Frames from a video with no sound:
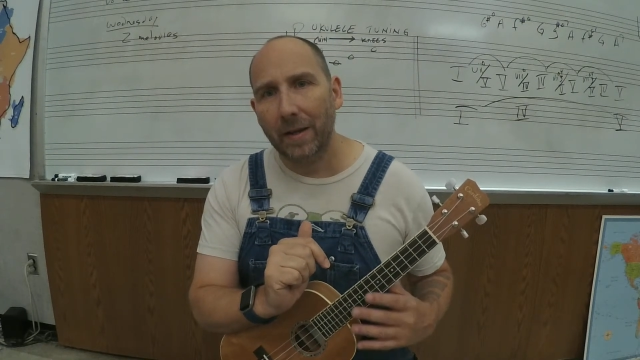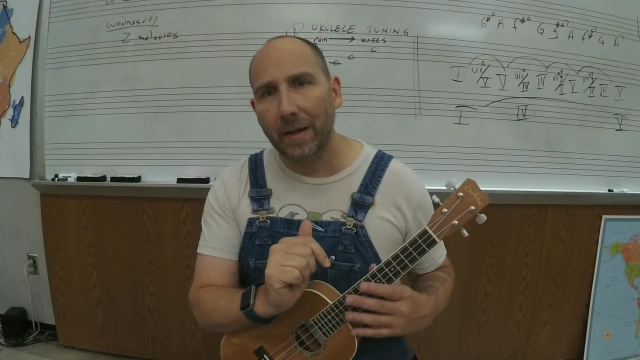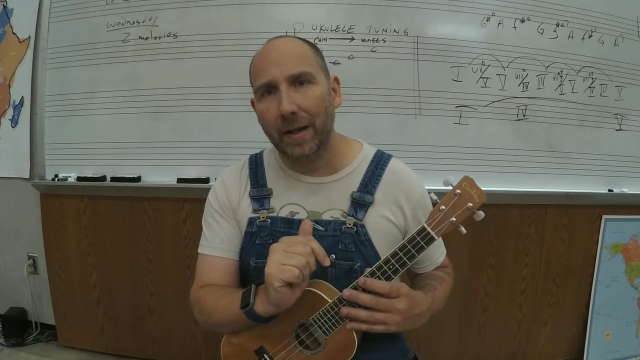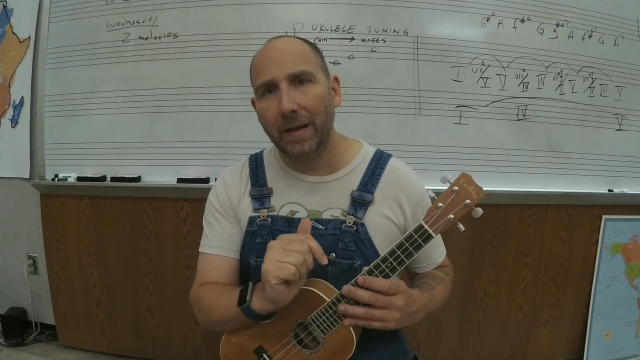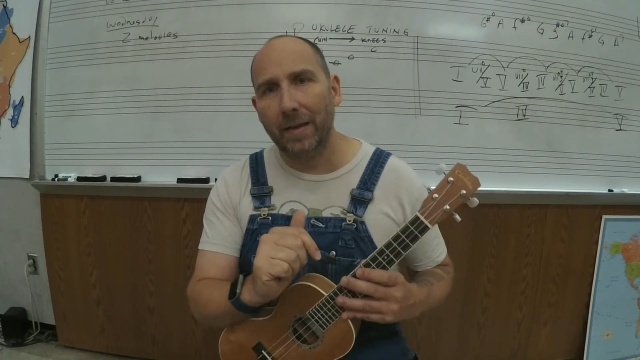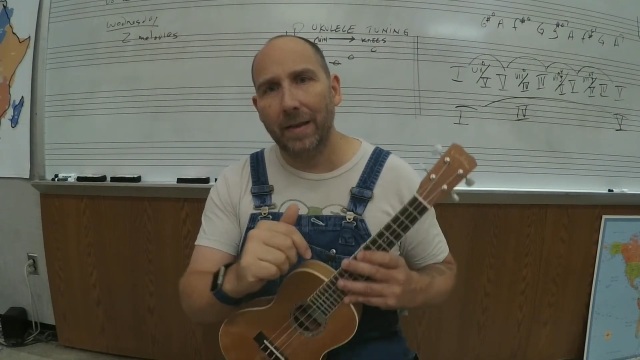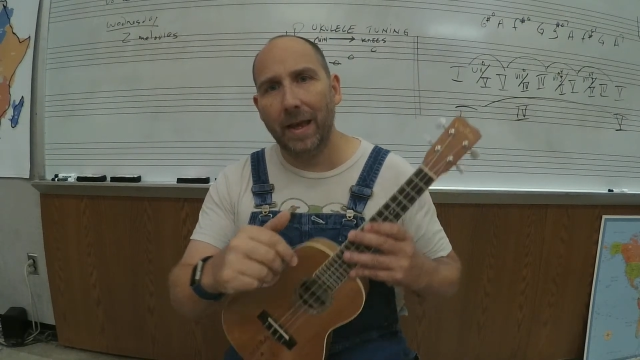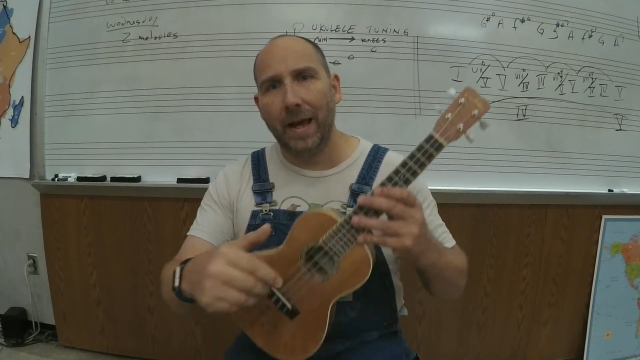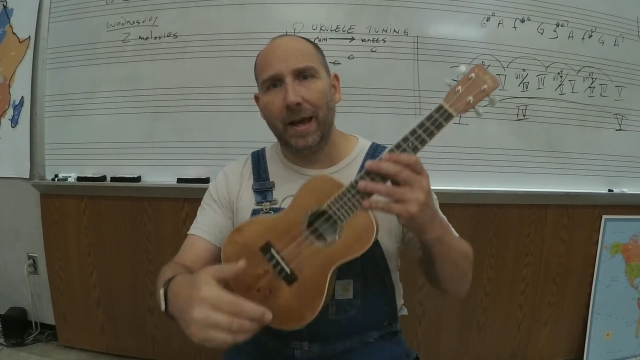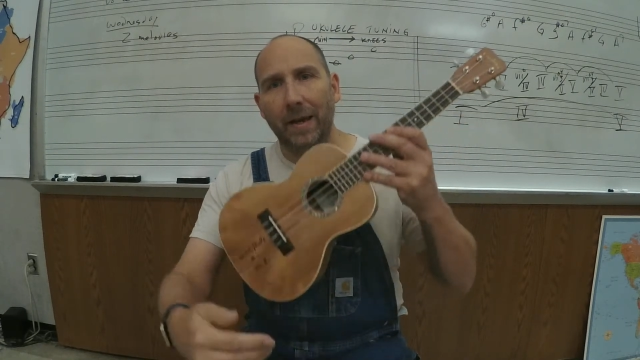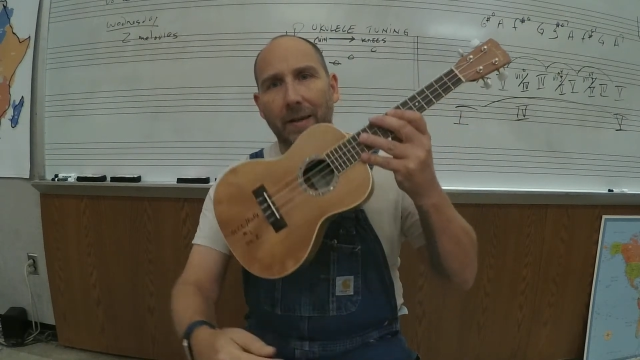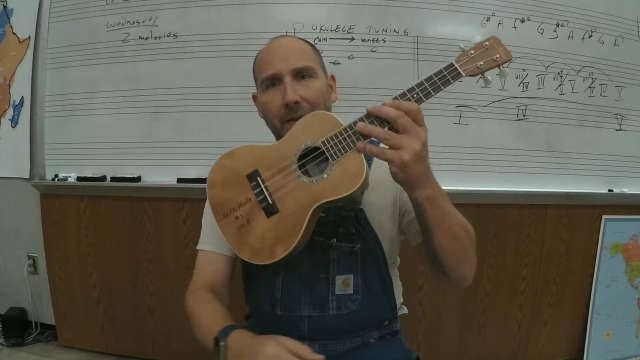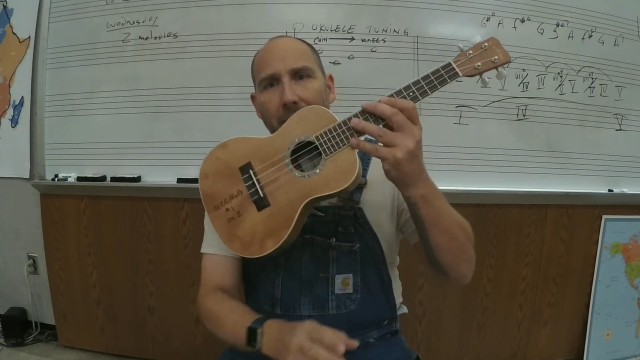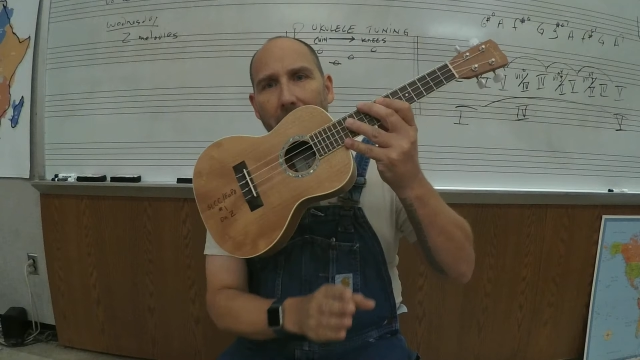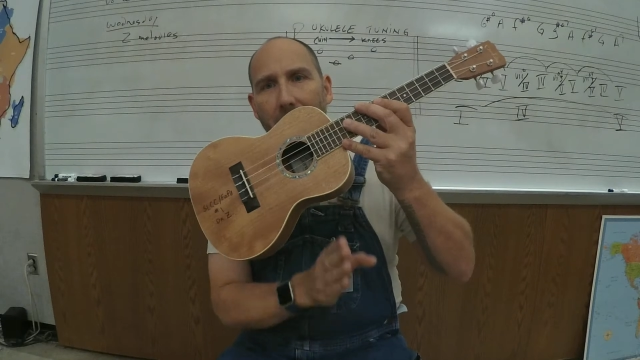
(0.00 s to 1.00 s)
And that
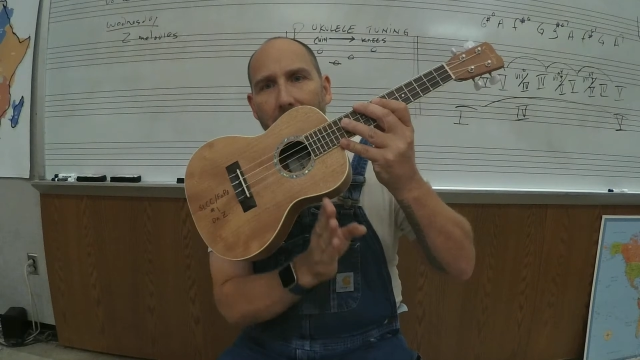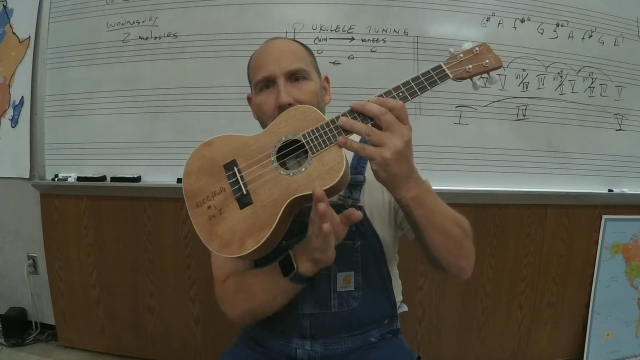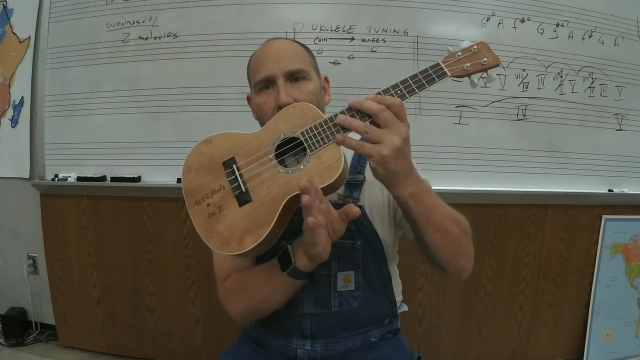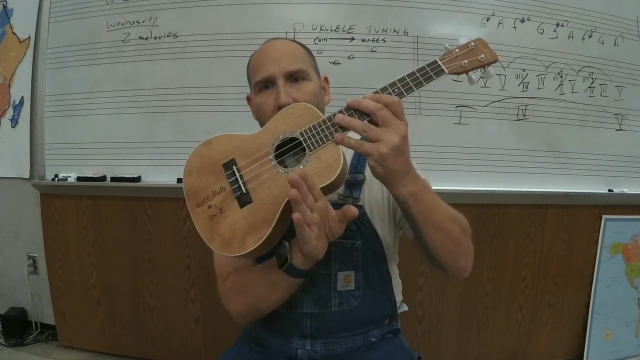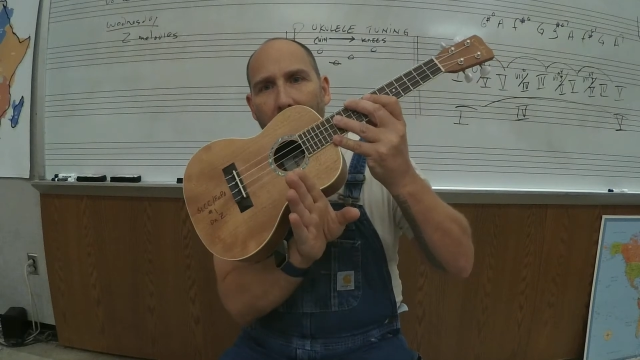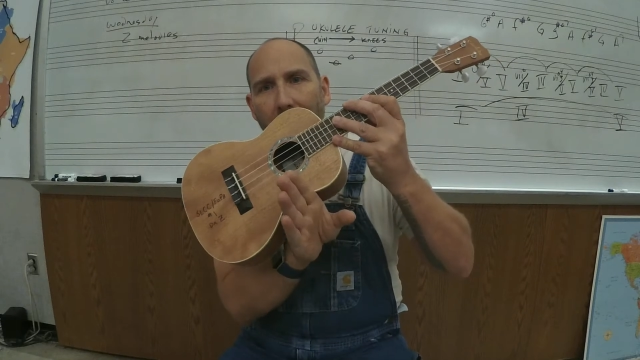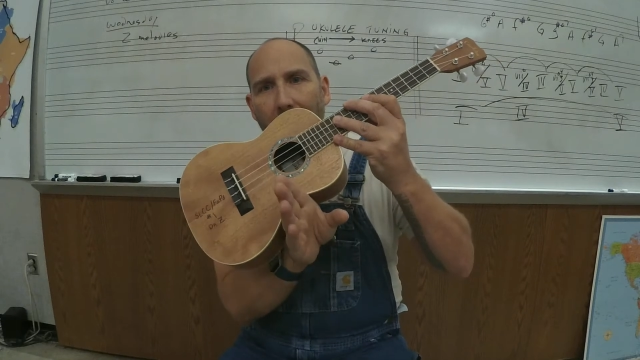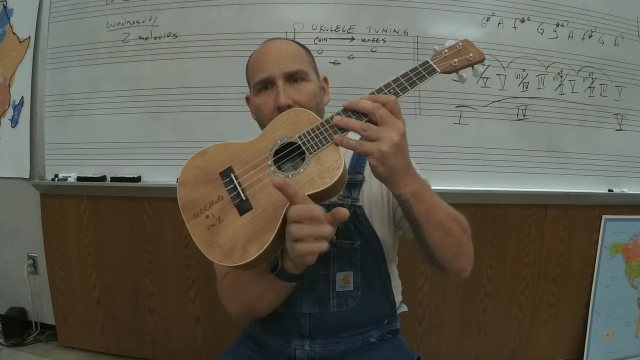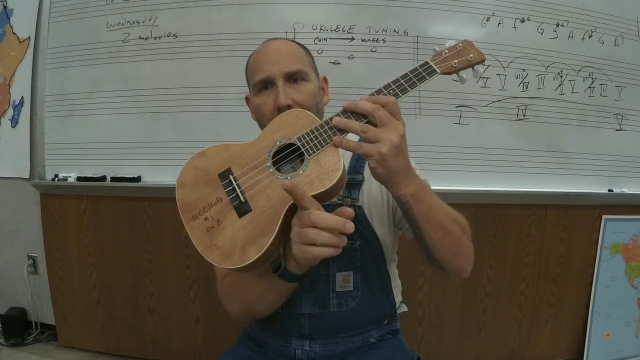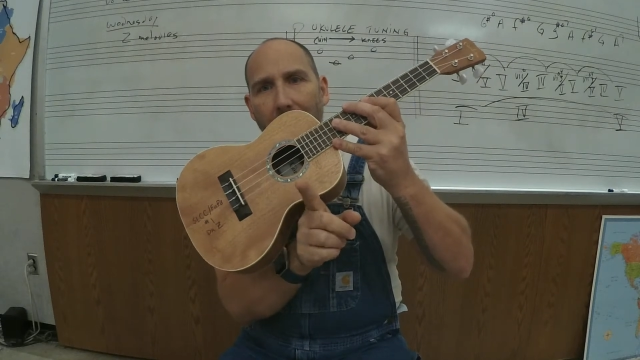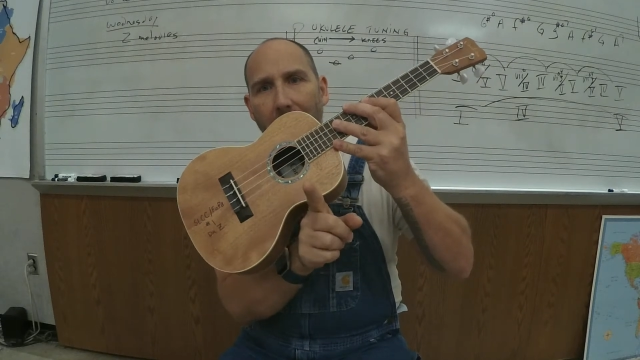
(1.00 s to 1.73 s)
is sitting right